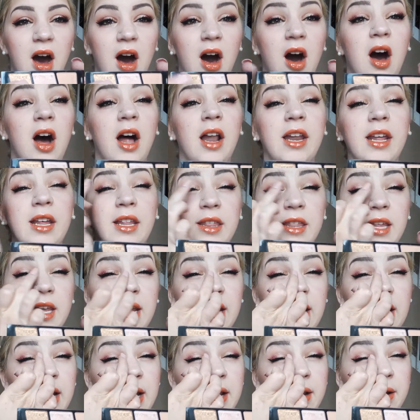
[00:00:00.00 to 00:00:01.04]
on
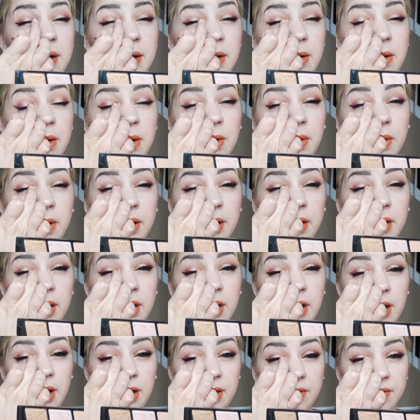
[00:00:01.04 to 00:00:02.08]
the inner
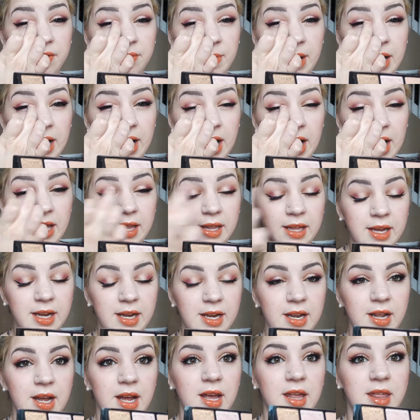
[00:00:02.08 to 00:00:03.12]
corner of my
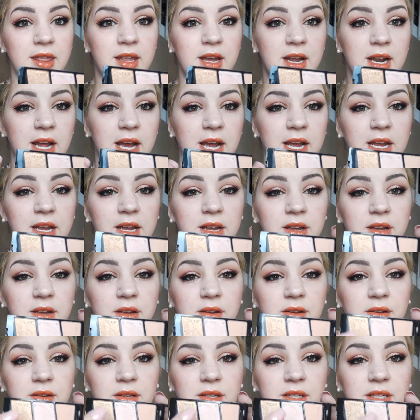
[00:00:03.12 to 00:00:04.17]
eyelid, and then I
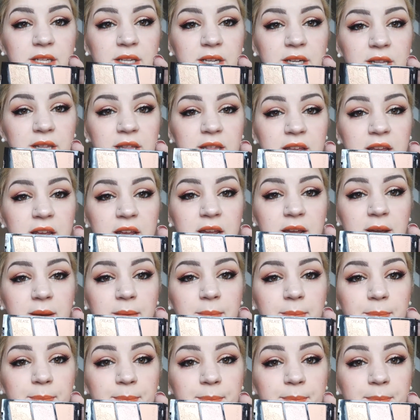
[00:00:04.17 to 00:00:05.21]
used the
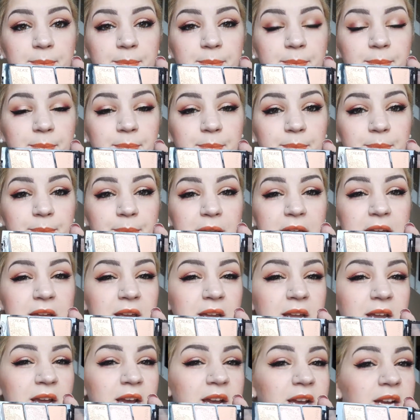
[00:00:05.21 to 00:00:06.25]

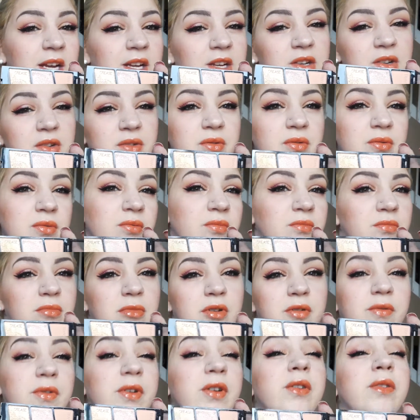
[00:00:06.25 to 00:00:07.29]
pinkish
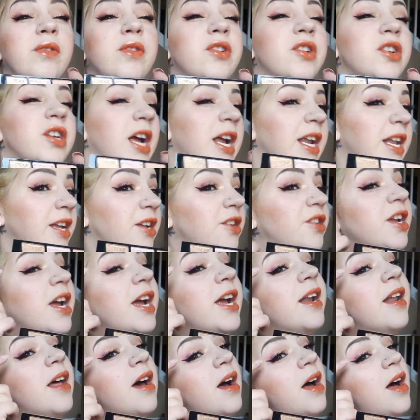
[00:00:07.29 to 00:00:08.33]
maroon shiny
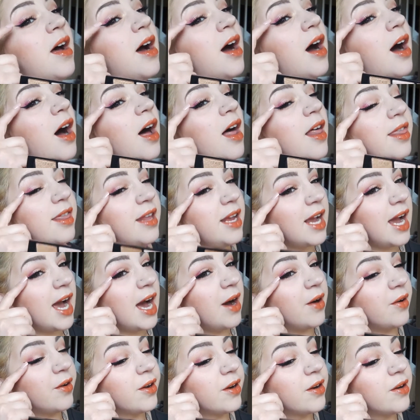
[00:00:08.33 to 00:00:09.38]
shade on the
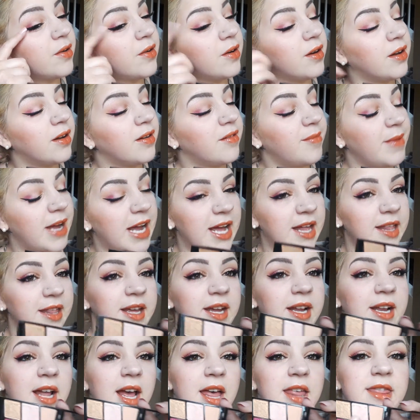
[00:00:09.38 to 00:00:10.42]
outer corner of my
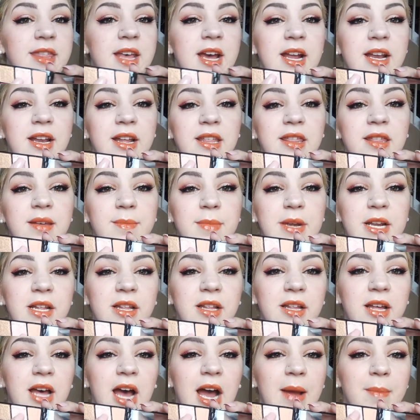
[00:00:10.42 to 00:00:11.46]
eyelid, and then in the
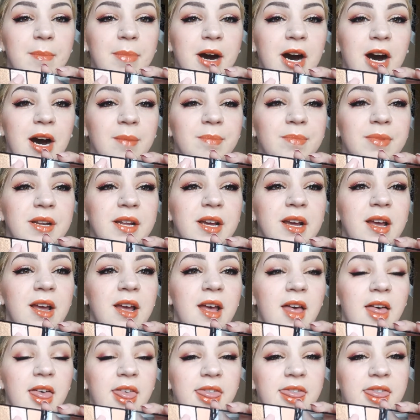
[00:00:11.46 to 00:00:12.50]
middle I popped
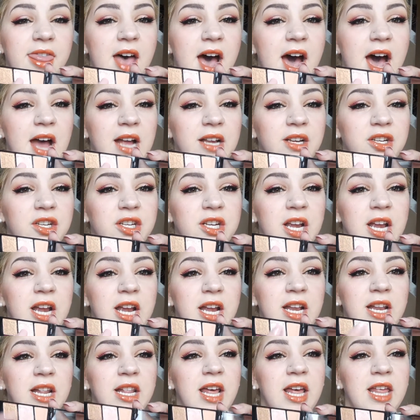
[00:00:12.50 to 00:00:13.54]
that
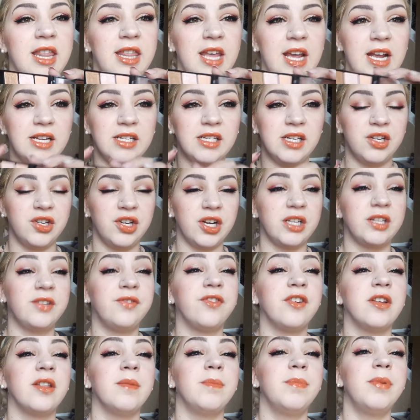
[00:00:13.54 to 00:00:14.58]
shade that they
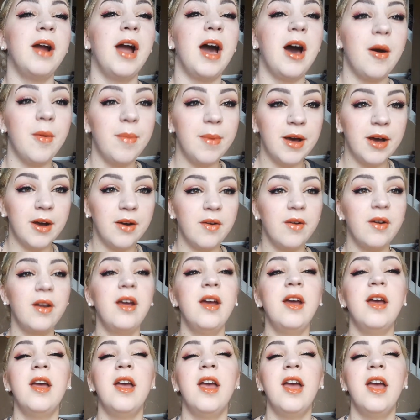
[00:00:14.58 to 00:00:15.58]
suggest for the brow bone.